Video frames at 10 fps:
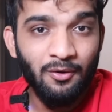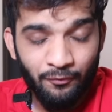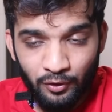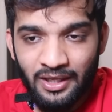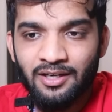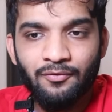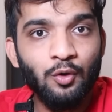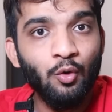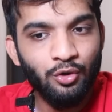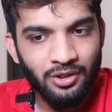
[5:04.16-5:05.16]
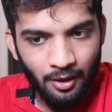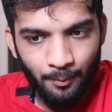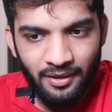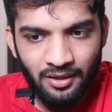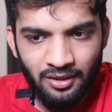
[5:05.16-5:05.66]
but before that you have to go to
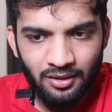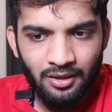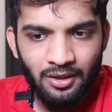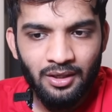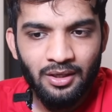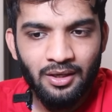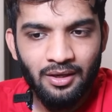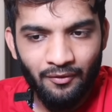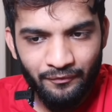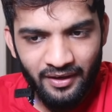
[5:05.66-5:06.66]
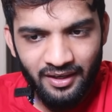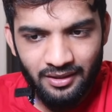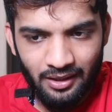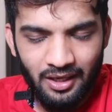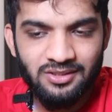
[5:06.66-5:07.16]
terminal,
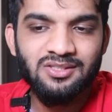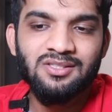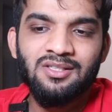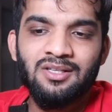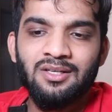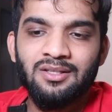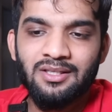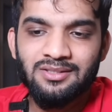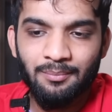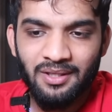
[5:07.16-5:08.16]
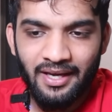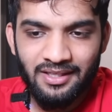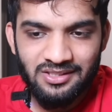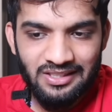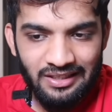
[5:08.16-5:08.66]
configure tasks. There's something
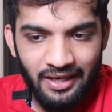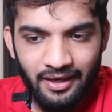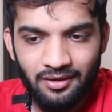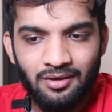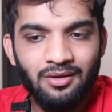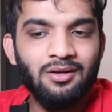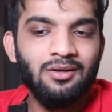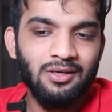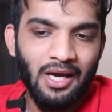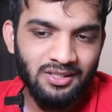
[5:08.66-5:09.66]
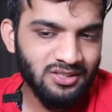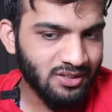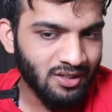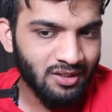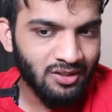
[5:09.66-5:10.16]
as create
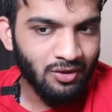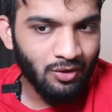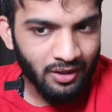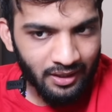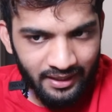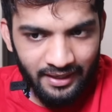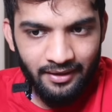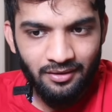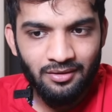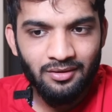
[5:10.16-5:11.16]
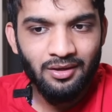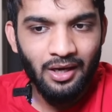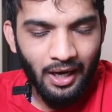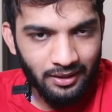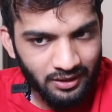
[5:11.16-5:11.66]
task, click it,
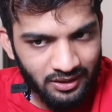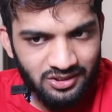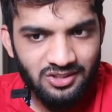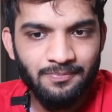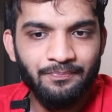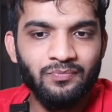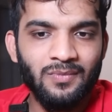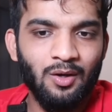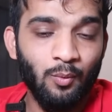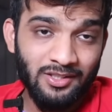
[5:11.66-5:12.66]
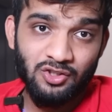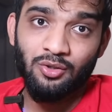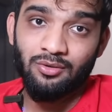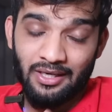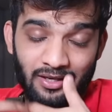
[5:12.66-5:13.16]
others. Once
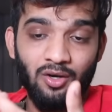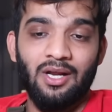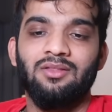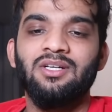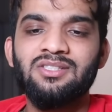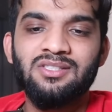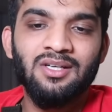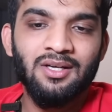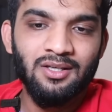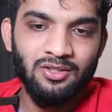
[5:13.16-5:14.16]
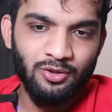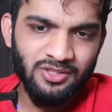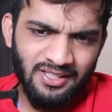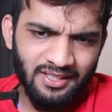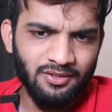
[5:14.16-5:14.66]
you click on others, you
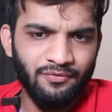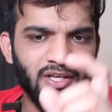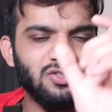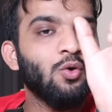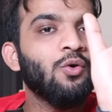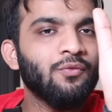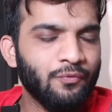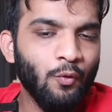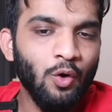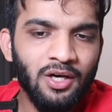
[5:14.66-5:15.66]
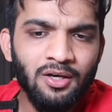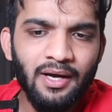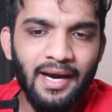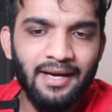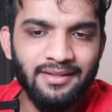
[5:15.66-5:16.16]
see there's a VS Code folder
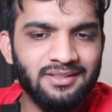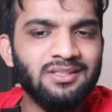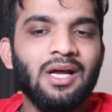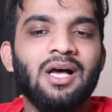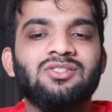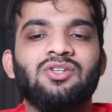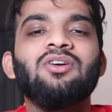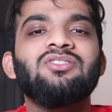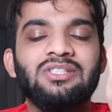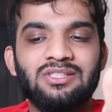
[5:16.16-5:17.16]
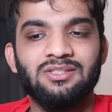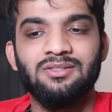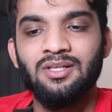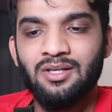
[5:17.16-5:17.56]
and there's a task.json.